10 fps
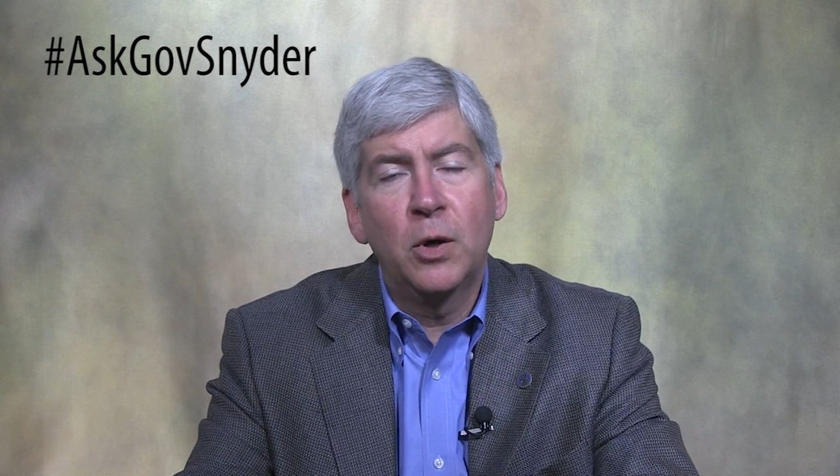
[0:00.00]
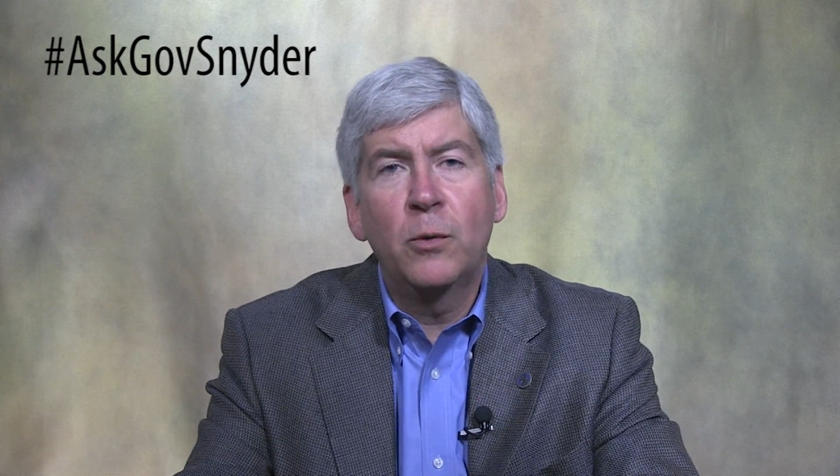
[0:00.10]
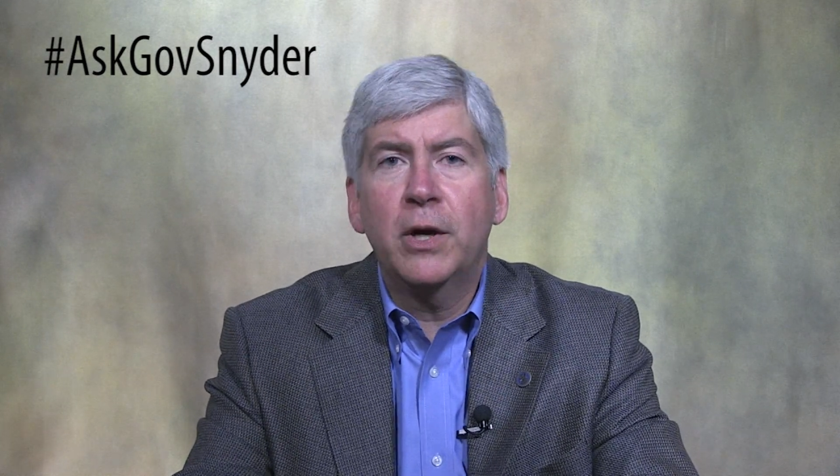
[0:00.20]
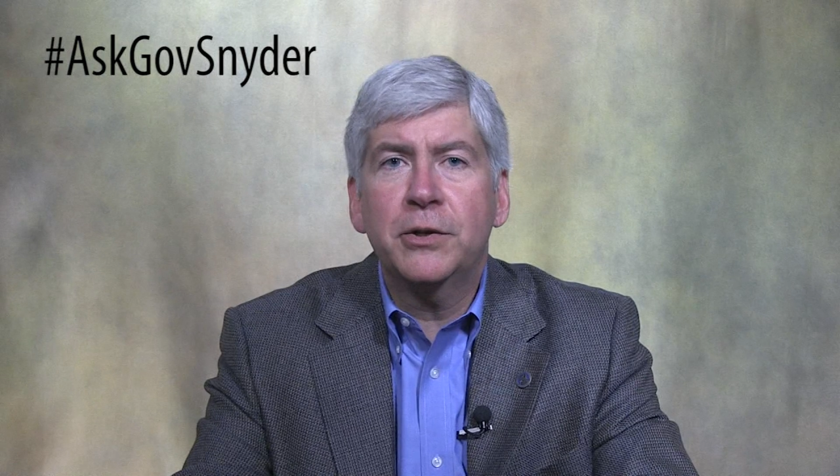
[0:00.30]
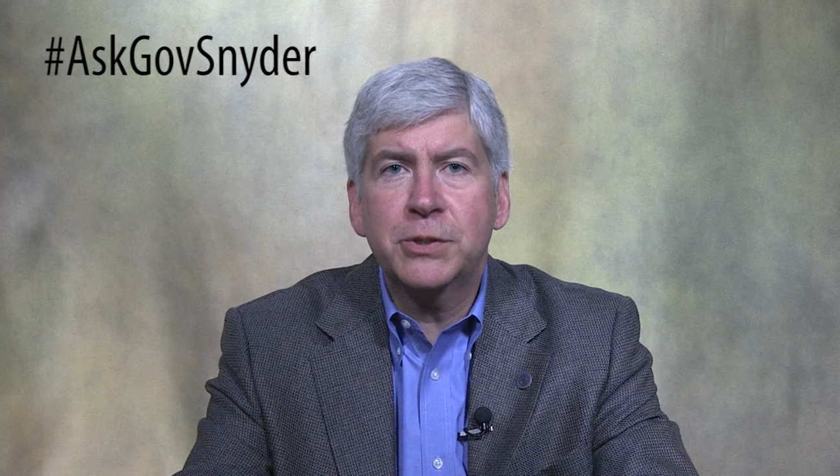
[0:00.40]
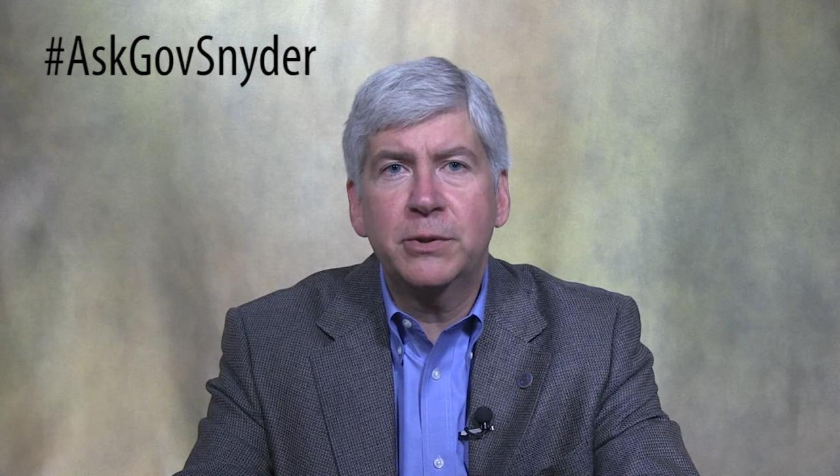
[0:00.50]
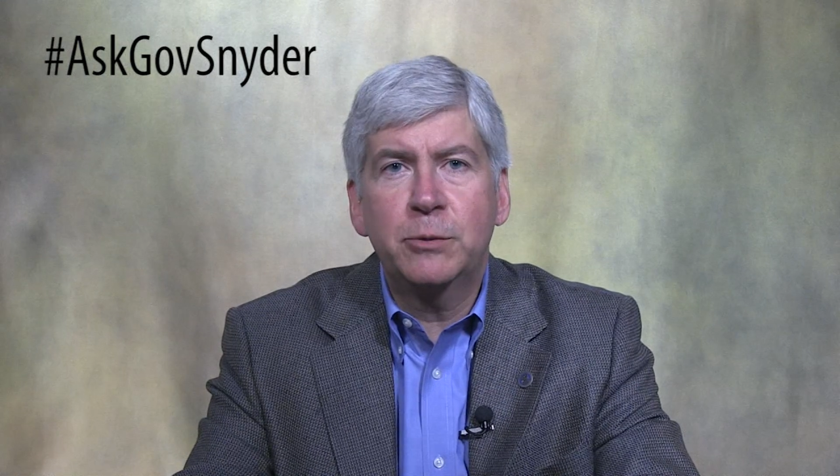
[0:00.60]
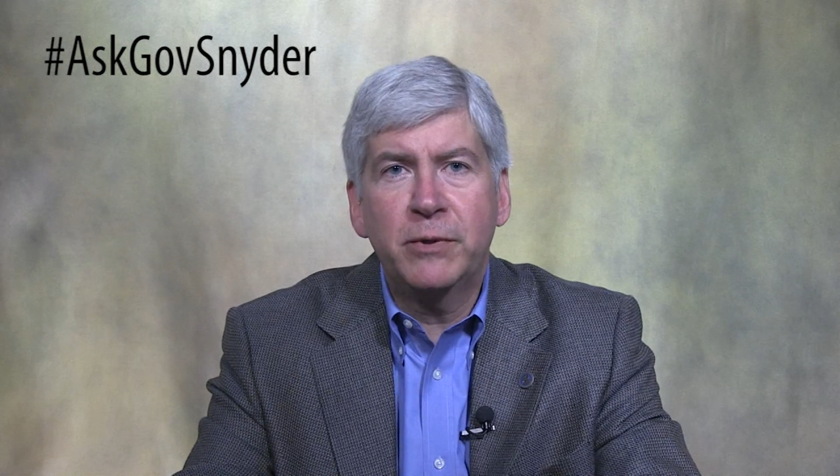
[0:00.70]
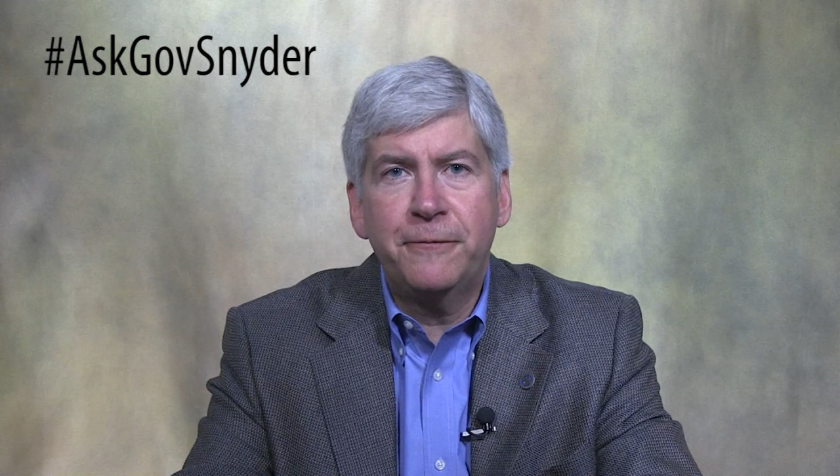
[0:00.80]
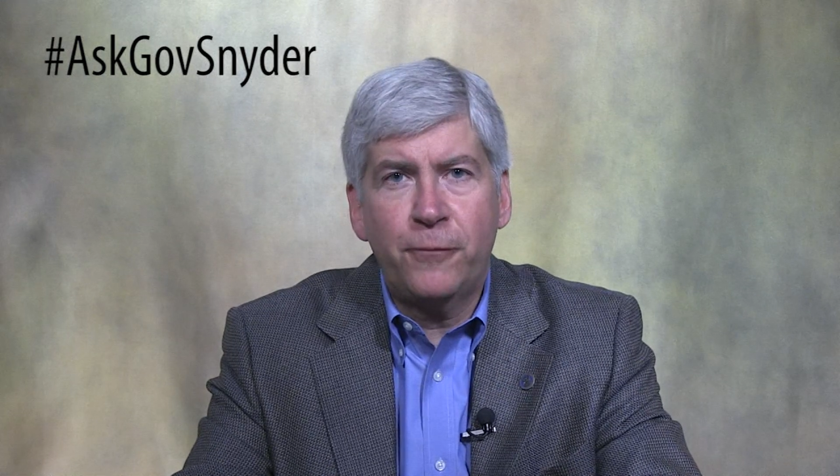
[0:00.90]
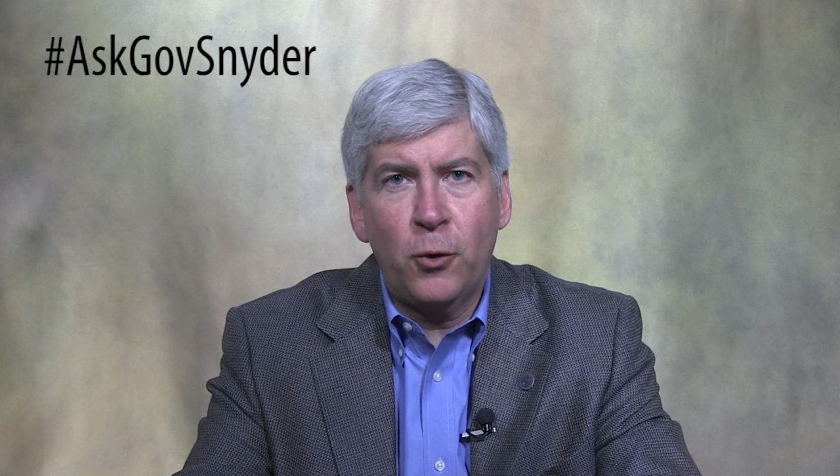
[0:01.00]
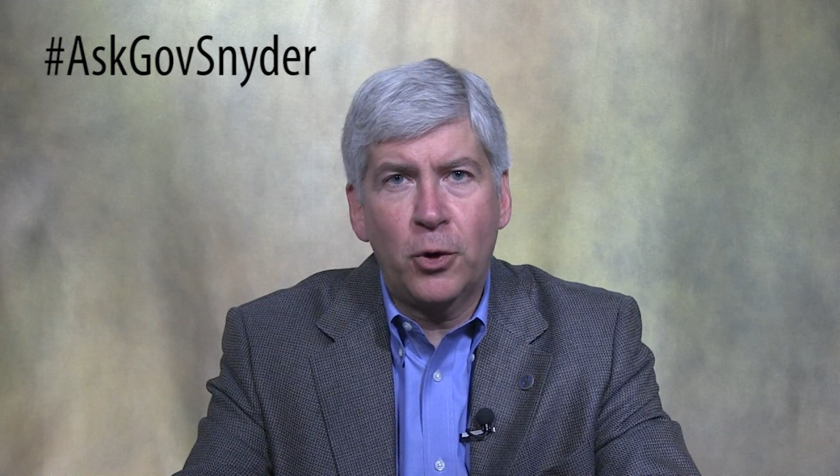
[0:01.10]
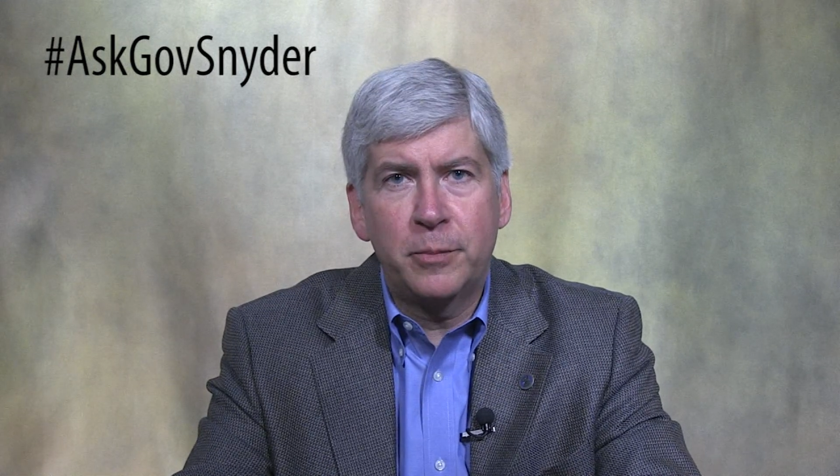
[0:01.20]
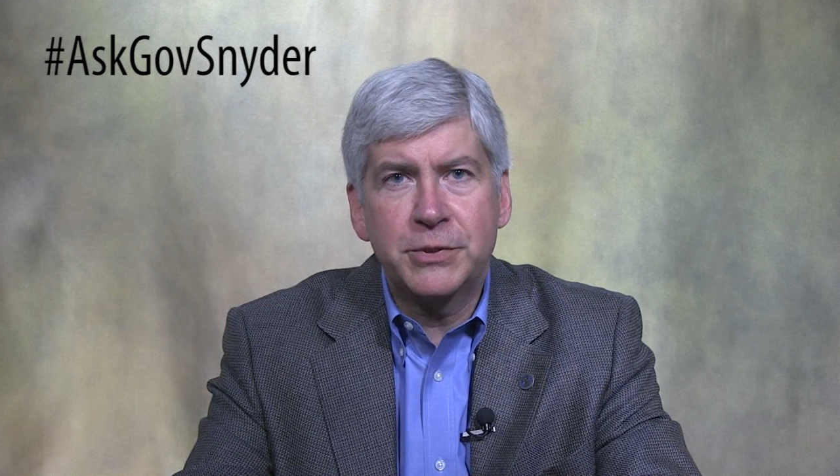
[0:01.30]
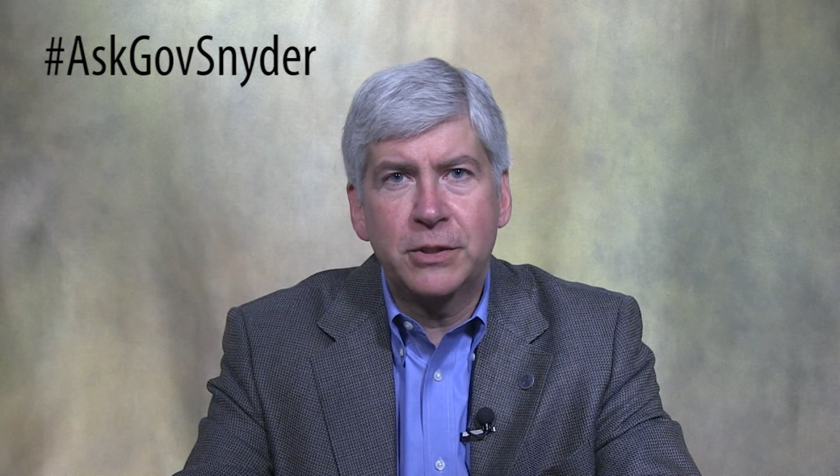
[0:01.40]
We also did
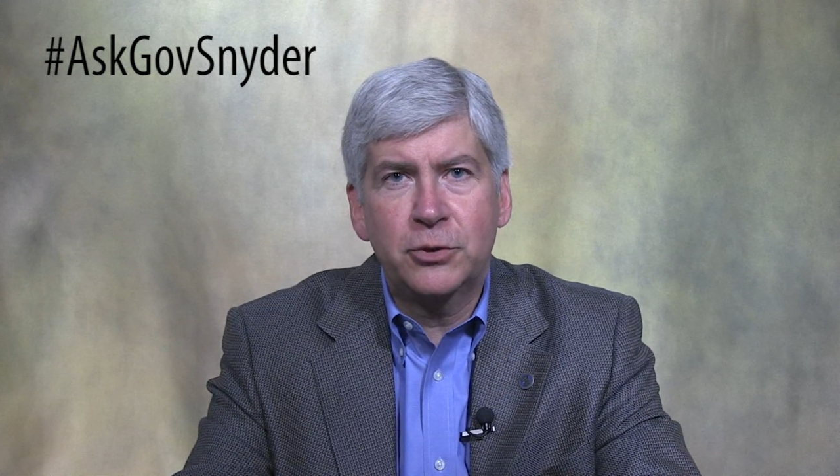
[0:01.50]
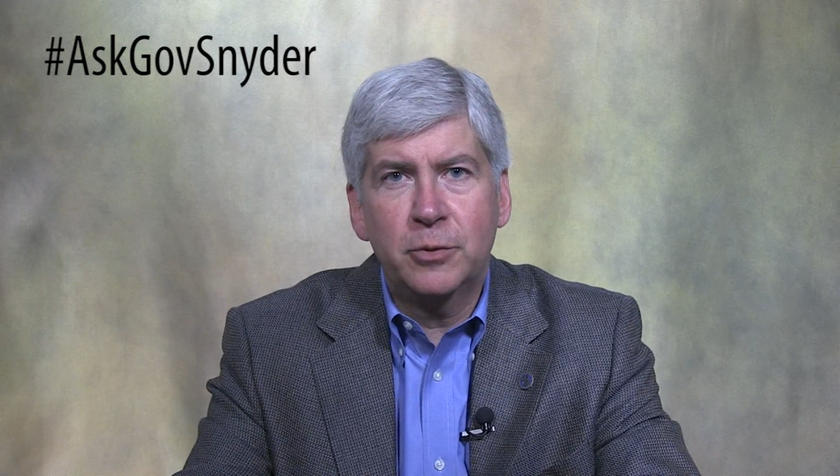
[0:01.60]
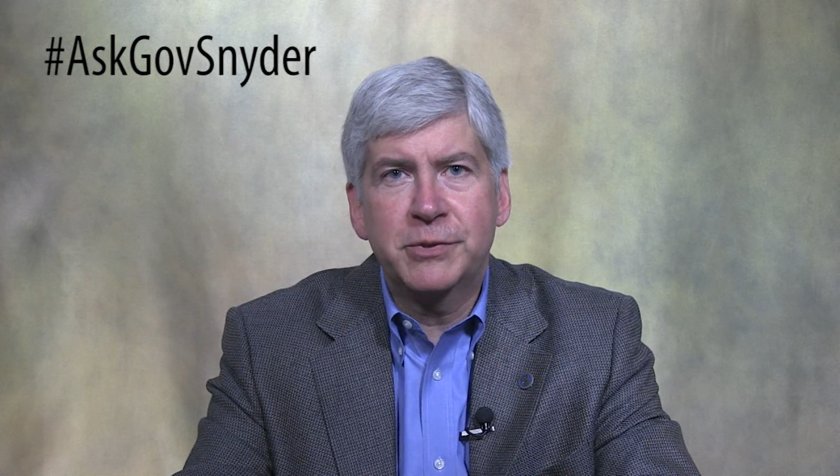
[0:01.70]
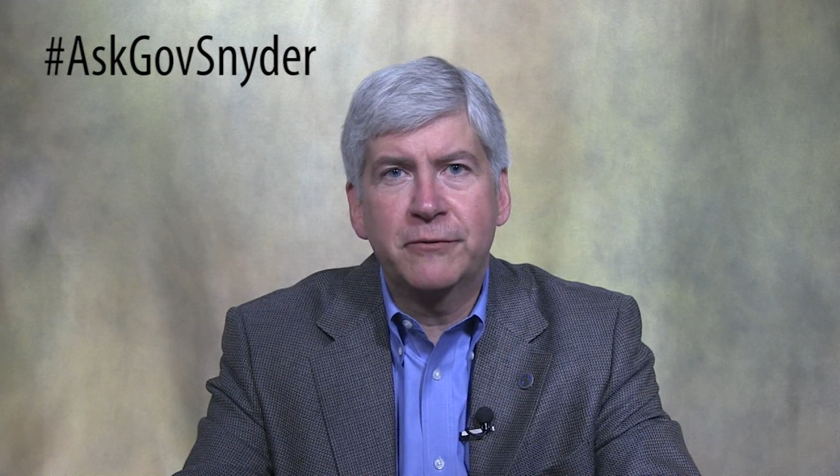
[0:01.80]
reforms in terms